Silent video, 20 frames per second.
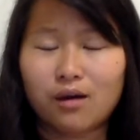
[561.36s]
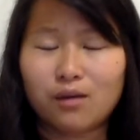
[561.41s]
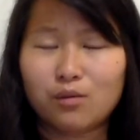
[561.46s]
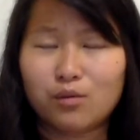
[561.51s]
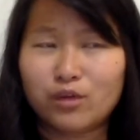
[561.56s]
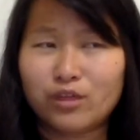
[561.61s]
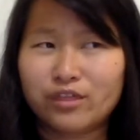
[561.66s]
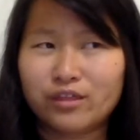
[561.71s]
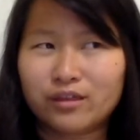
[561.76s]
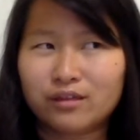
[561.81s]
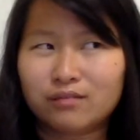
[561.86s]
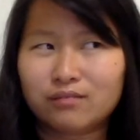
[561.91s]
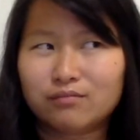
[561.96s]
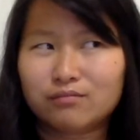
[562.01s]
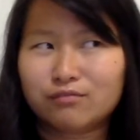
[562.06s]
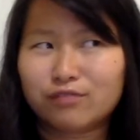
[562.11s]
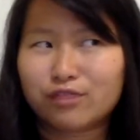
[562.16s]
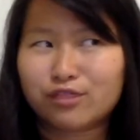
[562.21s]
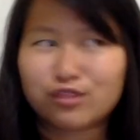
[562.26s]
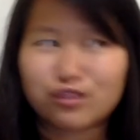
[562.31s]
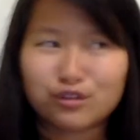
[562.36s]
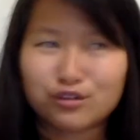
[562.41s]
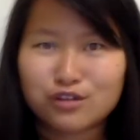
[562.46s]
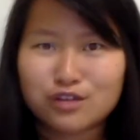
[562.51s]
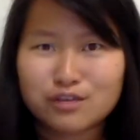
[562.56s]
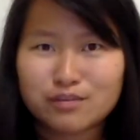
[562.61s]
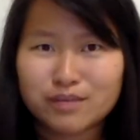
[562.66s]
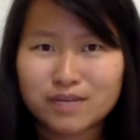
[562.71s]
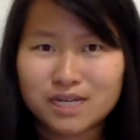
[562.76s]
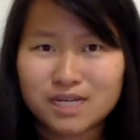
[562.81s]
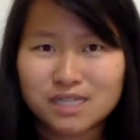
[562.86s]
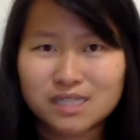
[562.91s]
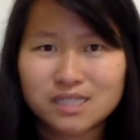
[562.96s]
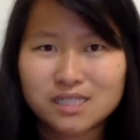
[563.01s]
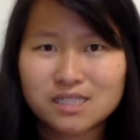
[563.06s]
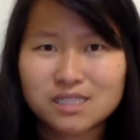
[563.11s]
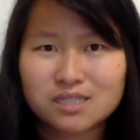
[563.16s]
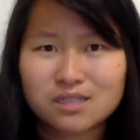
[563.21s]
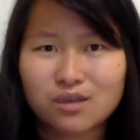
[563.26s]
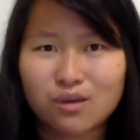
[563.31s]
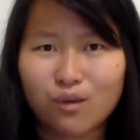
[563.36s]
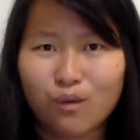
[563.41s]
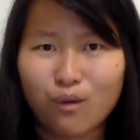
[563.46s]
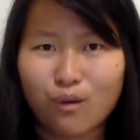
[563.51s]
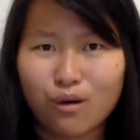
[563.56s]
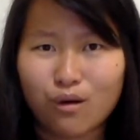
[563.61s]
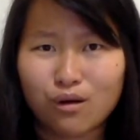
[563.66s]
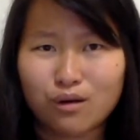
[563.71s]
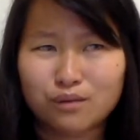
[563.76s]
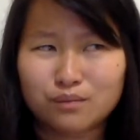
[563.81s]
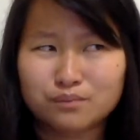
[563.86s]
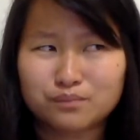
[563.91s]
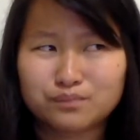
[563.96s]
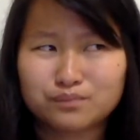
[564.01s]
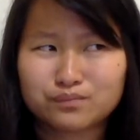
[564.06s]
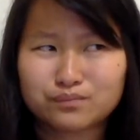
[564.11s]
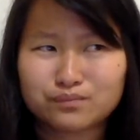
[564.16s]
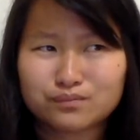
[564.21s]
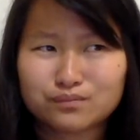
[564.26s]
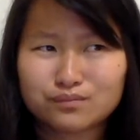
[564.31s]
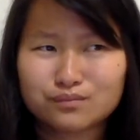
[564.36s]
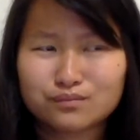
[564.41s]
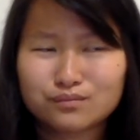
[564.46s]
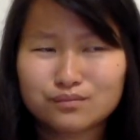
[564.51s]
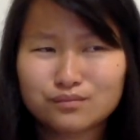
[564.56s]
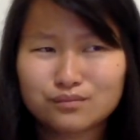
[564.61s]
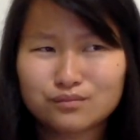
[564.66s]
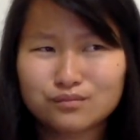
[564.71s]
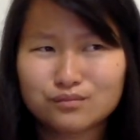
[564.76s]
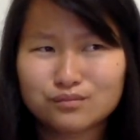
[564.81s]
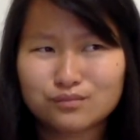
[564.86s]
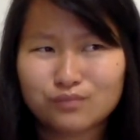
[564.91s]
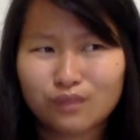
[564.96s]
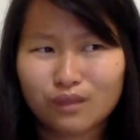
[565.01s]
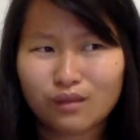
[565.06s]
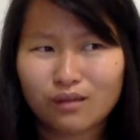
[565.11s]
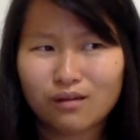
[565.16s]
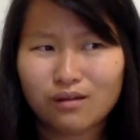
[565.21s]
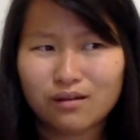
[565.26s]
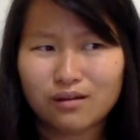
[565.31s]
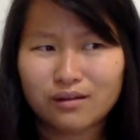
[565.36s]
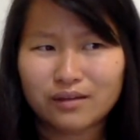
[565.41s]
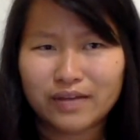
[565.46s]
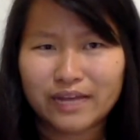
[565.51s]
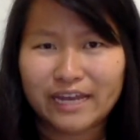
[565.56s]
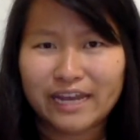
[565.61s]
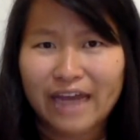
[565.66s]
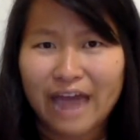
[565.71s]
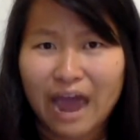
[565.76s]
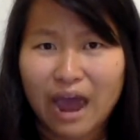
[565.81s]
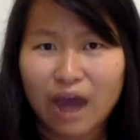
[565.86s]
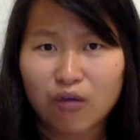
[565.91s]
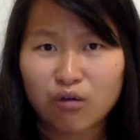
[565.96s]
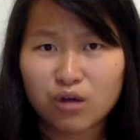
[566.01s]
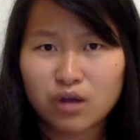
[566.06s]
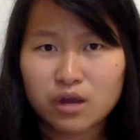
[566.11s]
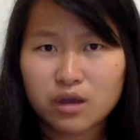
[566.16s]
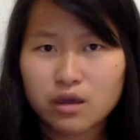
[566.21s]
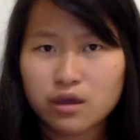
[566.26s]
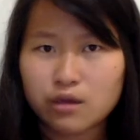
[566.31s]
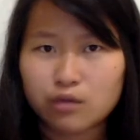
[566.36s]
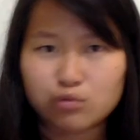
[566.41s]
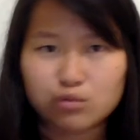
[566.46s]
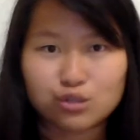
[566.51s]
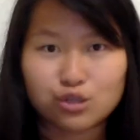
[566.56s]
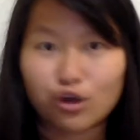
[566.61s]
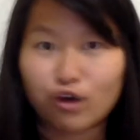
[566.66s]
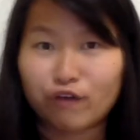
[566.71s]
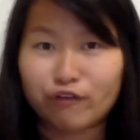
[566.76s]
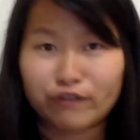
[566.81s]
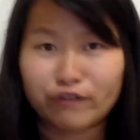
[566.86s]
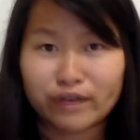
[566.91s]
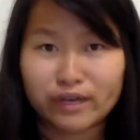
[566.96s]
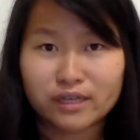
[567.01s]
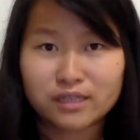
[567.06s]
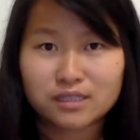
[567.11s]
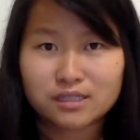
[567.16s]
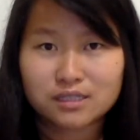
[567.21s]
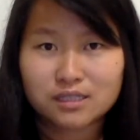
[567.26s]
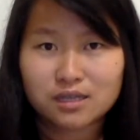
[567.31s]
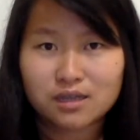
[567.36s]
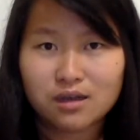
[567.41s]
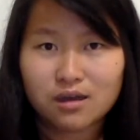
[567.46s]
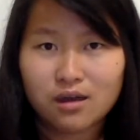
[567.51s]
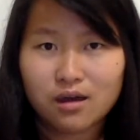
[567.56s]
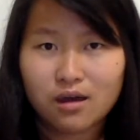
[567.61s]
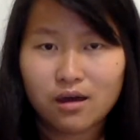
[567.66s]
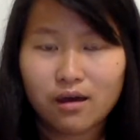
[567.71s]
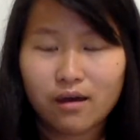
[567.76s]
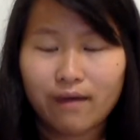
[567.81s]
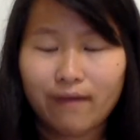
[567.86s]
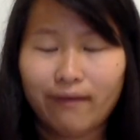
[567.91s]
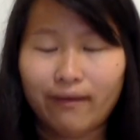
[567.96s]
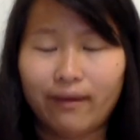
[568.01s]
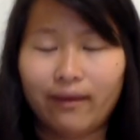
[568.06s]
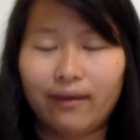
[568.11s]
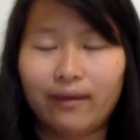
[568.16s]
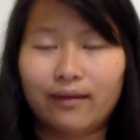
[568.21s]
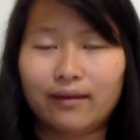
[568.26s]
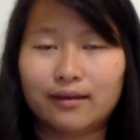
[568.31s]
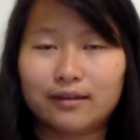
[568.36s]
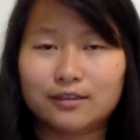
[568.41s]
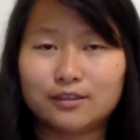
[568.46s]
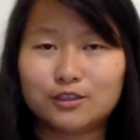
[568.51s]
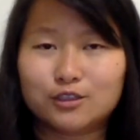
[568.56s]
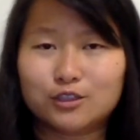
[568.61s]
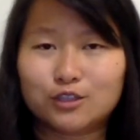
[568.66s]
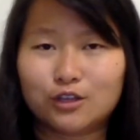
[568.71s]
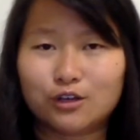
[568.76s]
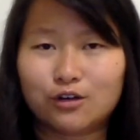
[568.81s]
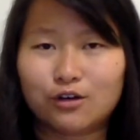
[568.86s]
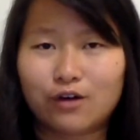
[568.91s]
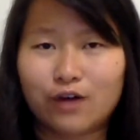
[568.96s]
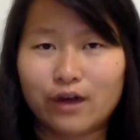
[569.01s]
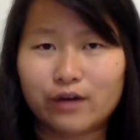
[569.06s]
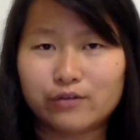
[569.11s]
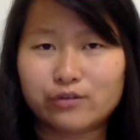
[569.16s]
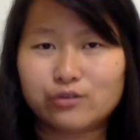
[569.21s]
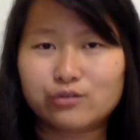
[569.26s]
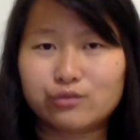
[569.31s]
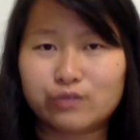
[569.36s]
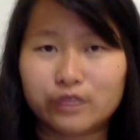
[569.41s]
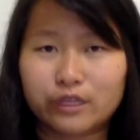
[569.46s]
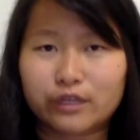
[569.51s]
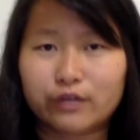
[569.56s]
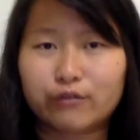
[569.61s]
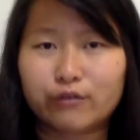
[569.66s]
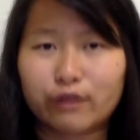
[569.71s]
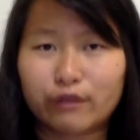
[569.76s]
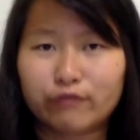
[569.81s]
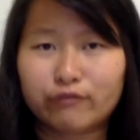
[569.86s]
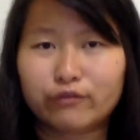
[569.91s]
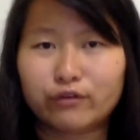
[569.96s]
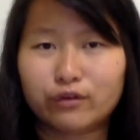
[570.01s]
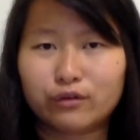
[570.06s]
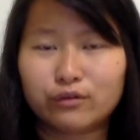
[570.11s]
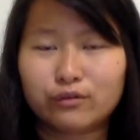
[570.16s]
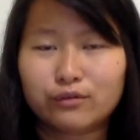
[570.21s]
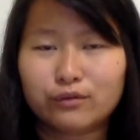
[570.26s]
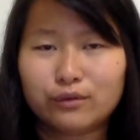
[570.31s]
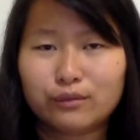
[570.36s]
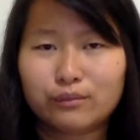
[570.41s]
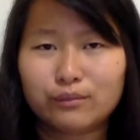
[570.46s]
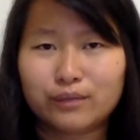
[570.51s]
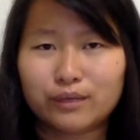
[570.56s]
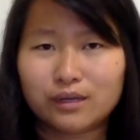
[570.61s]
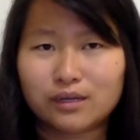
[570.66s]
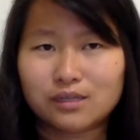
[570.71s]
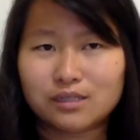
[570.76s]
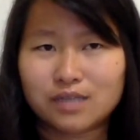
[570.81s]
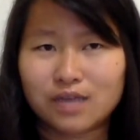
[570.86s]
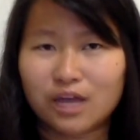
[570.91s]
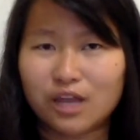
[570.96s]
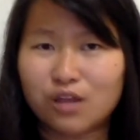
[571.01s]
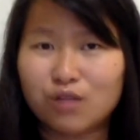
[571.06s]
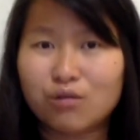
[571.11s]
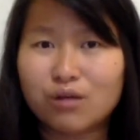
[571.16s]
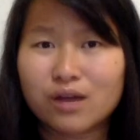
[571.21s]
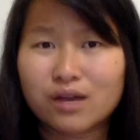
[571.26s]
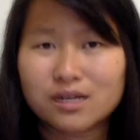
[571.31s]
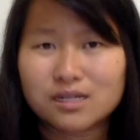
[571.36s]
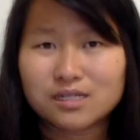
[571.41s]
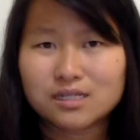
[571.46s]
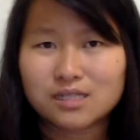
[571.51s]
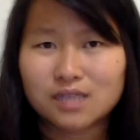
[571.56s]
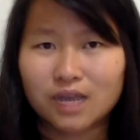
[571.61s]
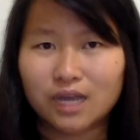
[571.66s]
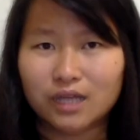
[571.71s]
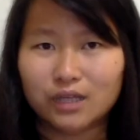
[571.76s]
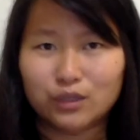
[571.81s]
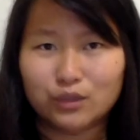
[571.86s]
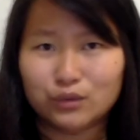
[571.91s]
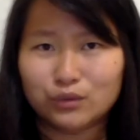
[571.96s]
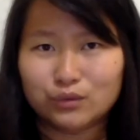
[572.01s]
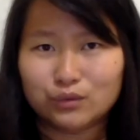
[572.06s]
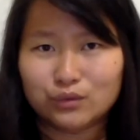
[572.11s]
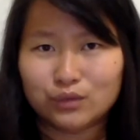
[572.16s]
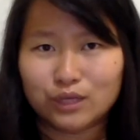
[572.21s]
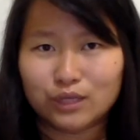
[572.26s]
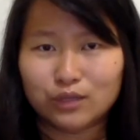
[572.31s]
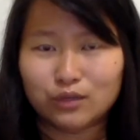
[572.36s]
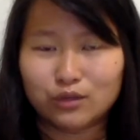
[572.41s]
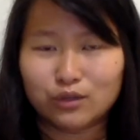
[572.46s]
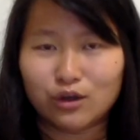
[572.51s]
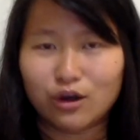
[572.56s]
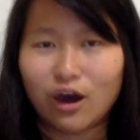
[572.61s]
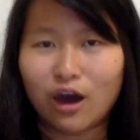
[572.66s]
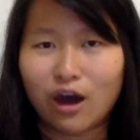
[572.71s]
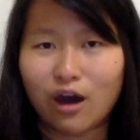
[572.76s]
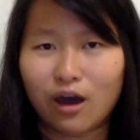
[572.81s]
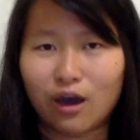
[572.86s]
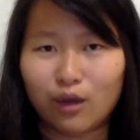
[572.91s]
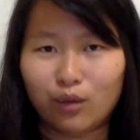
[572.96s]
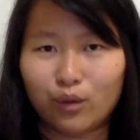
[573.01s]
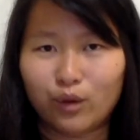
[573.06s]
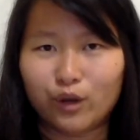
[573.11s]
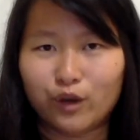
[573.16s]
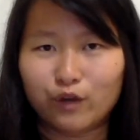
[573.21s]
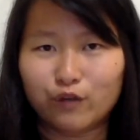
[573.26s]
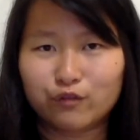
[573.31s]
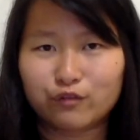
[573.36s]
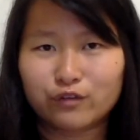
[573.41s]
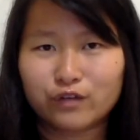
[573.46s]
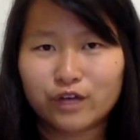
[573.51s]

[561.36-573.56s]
Within 30 minutes or an hour, it was all fixed. And so I was really grateful, because otherwise I don't know how I would have